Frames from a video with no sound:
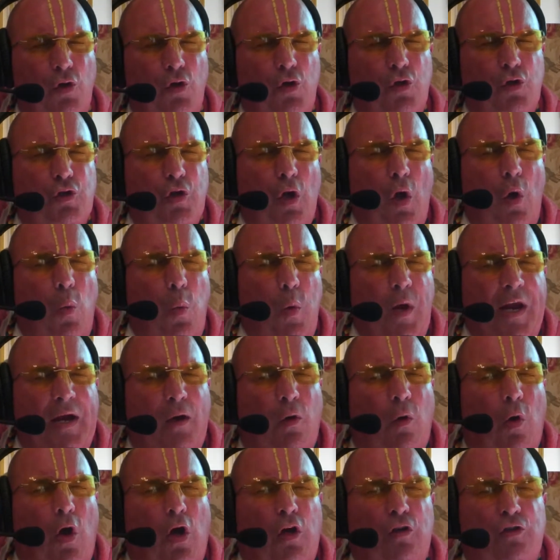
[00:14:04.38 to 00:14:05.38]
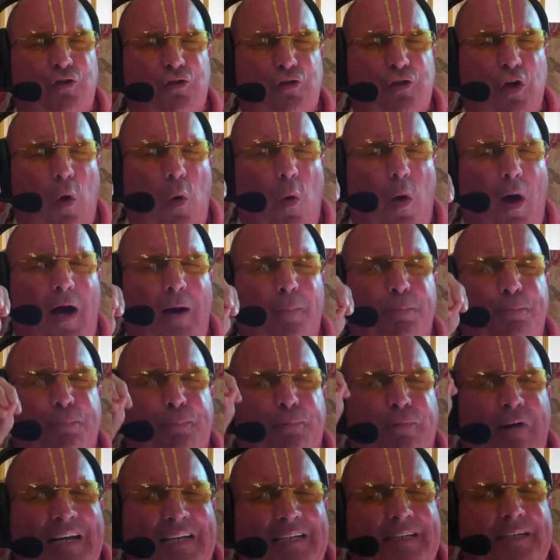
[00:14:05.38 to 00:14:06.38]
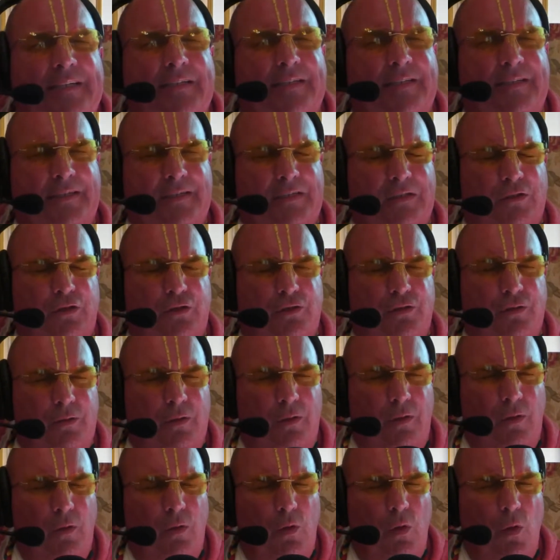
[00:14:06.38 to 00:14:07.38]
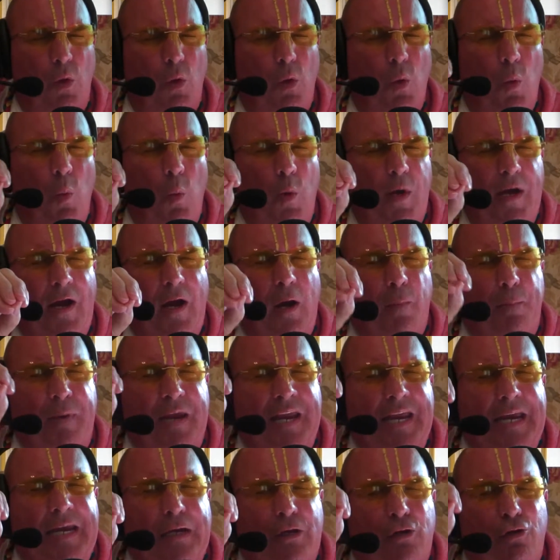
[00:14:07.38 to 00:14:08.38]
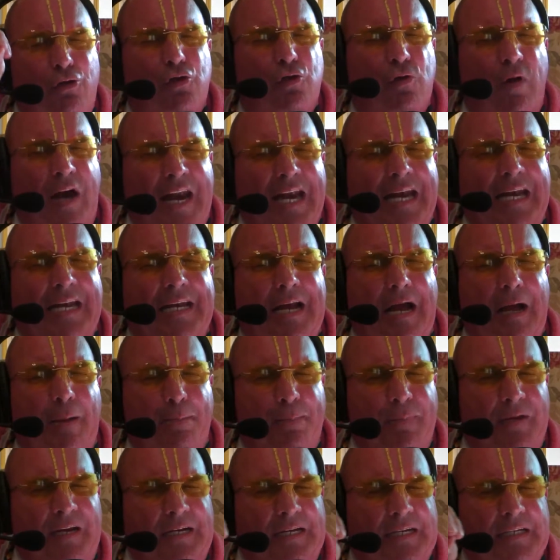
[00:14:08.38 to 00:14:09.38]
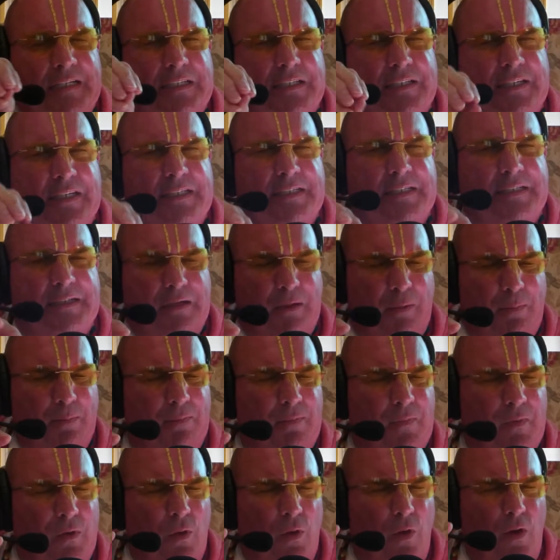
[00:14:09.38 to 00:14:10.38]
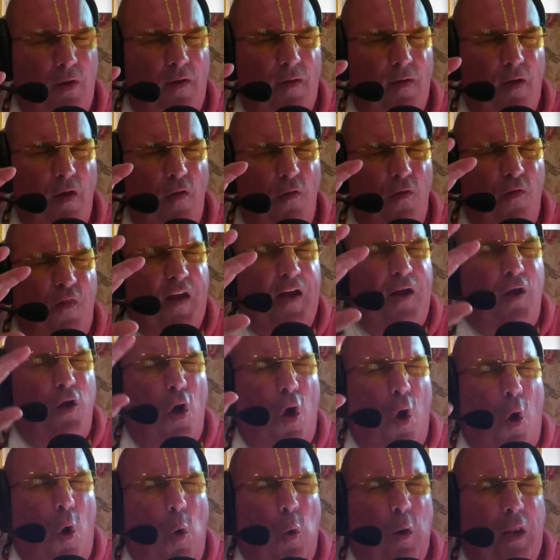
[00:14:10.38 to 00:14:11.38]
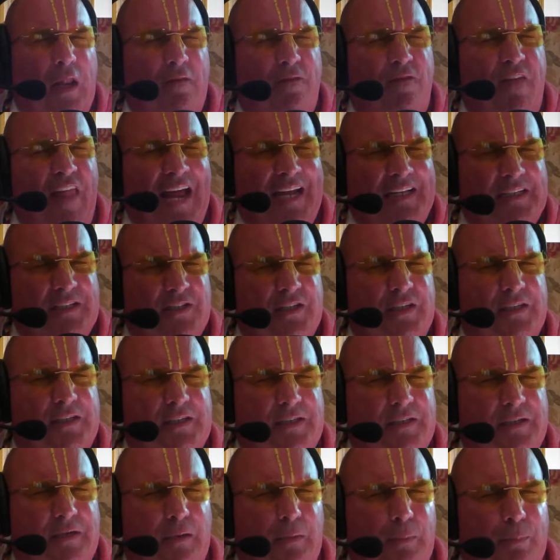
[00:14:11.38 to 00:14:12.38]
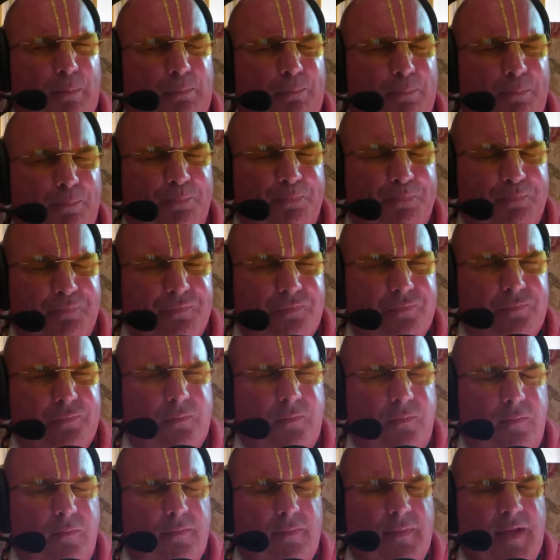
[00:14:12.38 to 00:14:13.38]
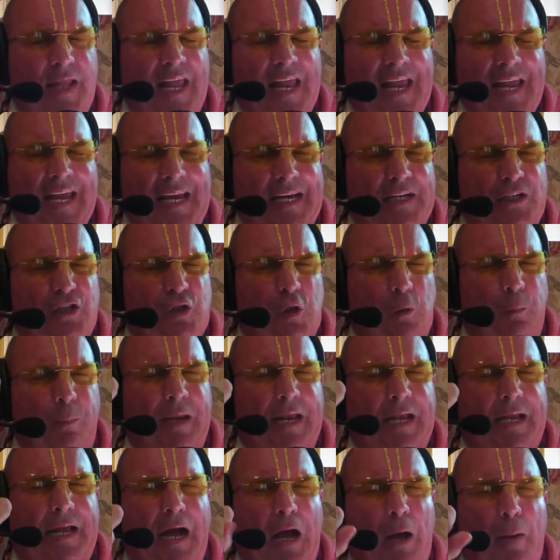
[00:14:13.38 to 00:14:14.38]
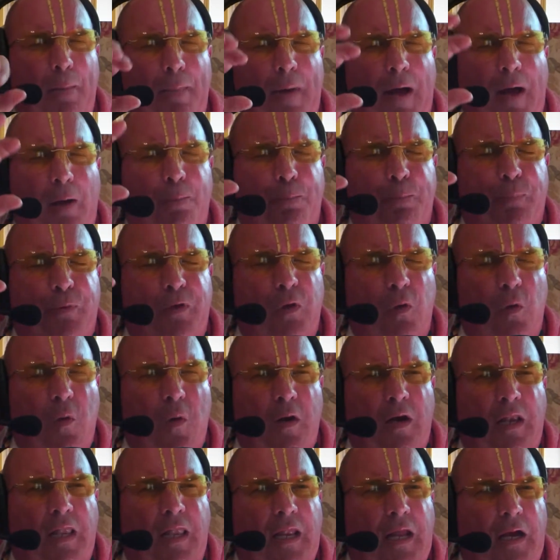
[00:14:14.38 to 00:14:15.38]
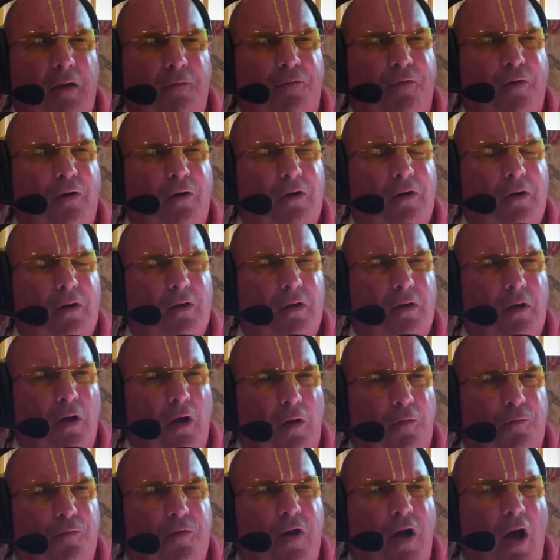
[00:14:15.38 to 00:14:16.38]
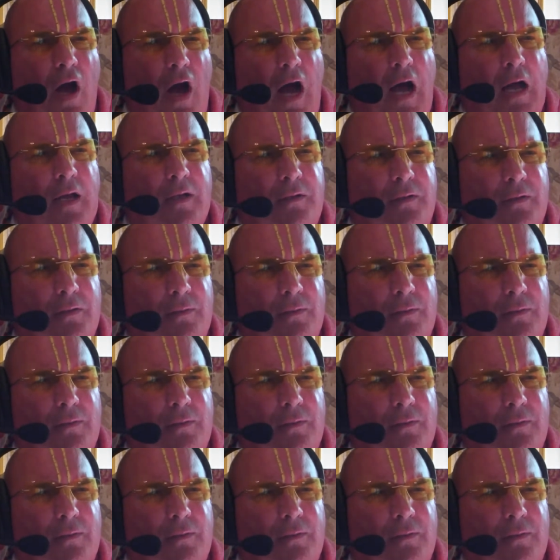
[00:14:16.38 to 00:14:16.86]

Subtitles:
So we are also apprentices. We are being trained up in a system. The goal of that system is to become a pure lover of God.